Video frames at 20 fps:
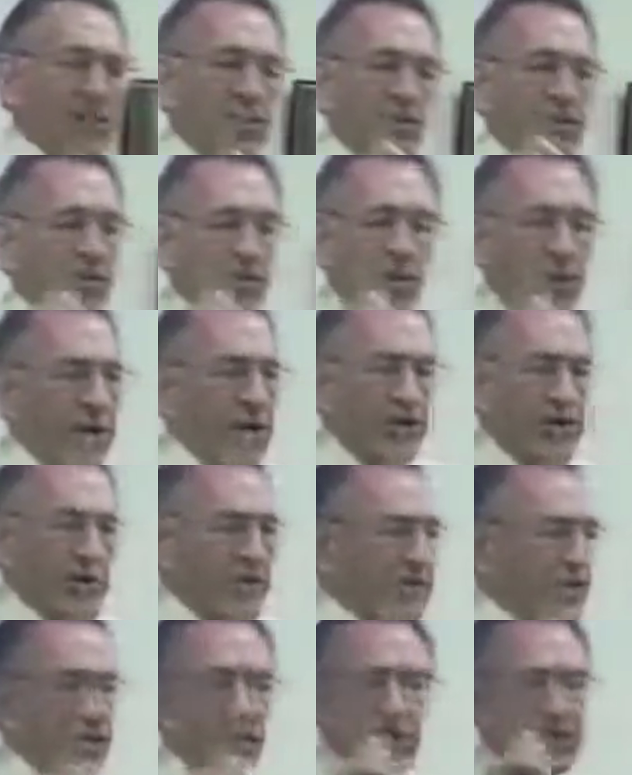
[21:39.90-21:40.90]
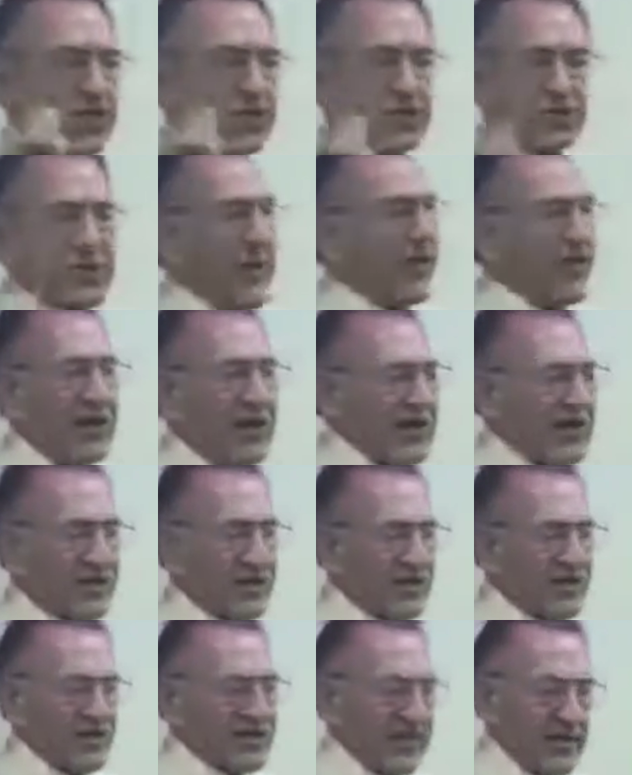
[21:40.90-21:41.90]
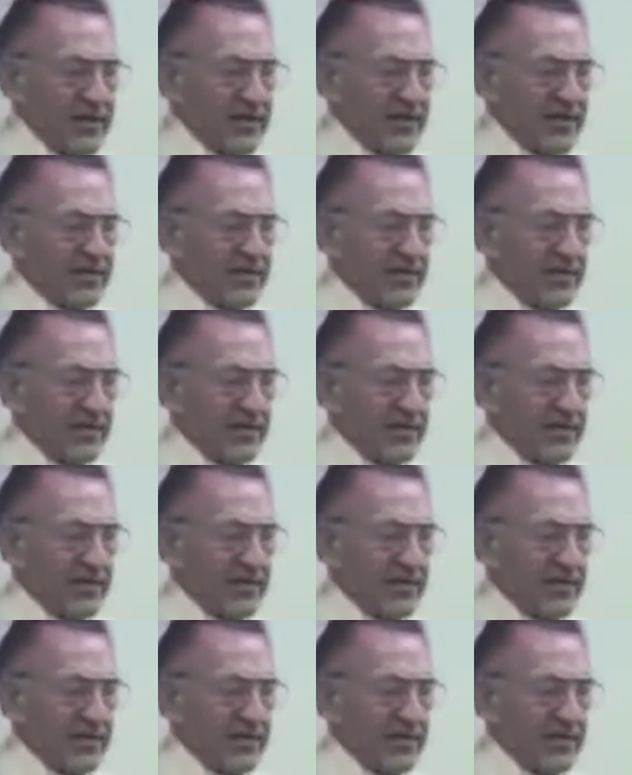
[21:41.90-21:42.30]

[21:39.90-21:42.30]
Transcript: you going to be contrary to this thing?